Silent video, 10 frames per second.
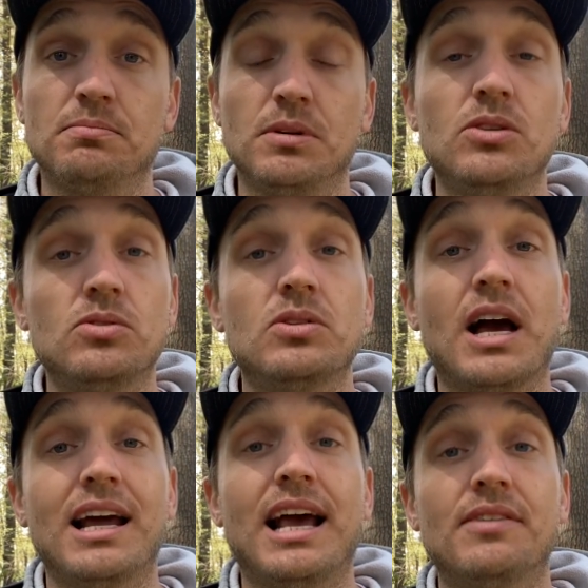but you do
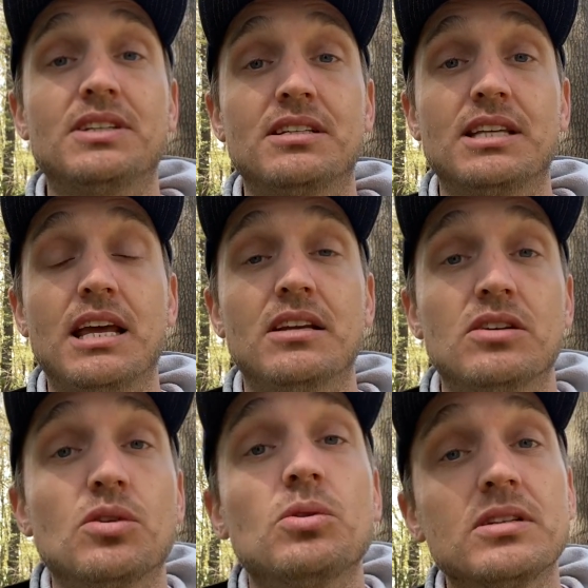not have to stay
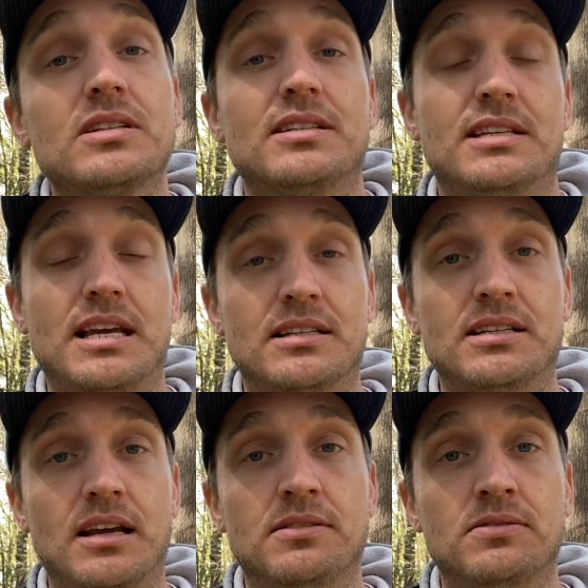indoors to stay
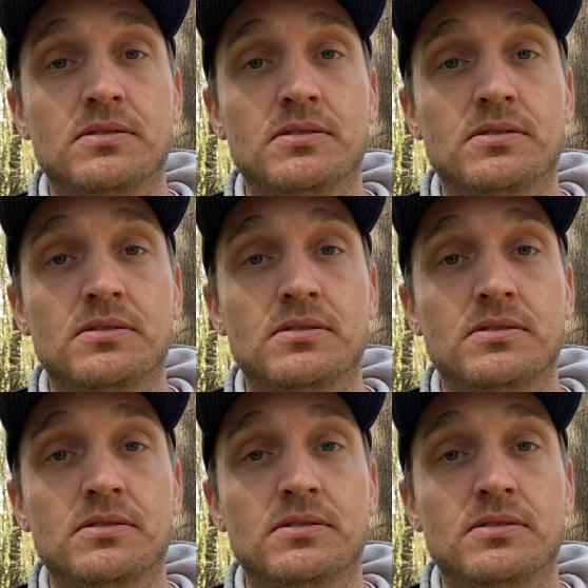safe.